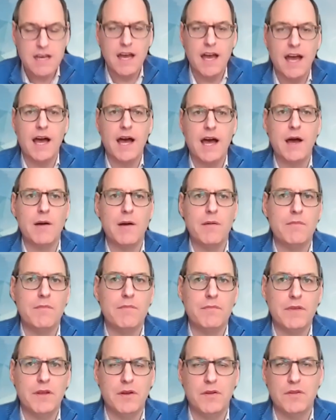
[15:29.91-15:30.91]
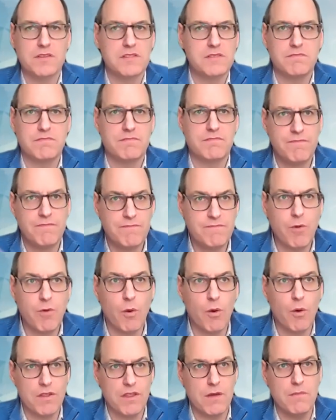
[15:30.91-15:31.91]
There's
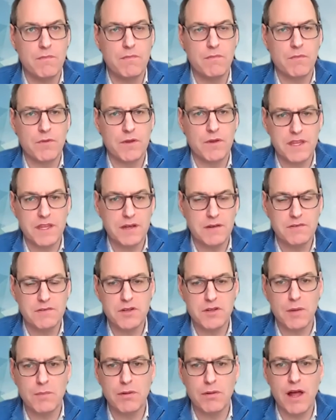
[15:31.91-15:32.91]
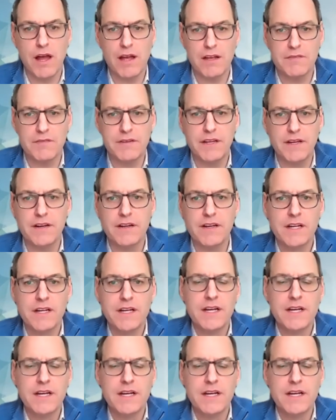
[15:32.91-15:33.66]
4 of them within a block of here.